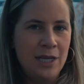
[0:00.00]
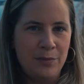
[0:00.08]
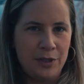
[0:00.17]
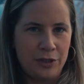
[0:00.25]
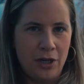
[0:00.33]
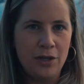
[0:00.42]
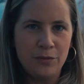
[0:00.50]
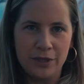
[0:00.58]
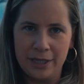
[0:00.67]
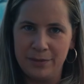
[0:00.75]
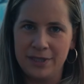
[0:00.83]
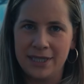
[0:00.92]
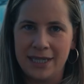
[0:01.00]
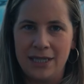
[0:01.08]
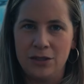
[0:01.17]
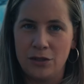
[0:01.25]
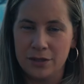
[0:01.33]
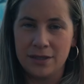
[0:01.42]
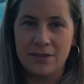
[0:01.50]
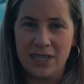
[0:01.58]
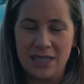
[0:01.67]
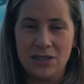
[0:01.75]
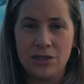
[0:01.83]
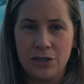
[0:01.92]
But now we're able to get lots of
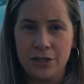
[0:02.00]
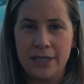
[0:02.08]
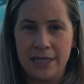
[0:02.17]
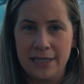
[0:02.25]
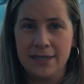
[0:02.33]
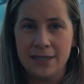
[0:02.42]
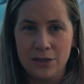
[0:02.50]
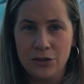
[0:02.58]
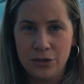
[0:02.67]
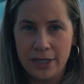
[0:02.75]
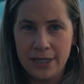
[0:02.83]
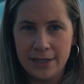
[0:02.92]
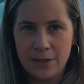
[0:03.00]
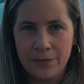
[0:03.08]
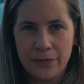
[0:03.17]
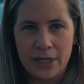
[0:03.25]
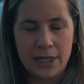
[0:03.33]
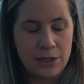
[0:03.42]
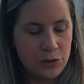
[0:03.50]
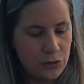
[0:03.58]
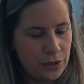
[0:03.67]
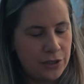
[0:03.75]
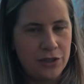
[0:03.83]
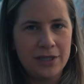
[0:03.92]
things started in seed trays. I'll show
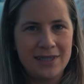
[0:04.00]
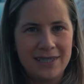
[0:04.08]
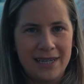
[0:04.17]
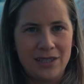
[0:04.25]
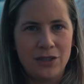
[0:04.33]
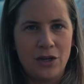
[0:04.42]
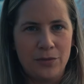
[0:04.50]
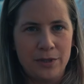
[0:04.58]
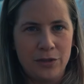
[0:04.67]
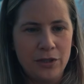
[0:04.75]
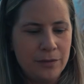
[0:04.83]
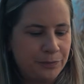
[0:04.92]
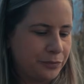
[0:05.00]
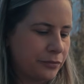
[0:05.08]
you in just a second how we do it.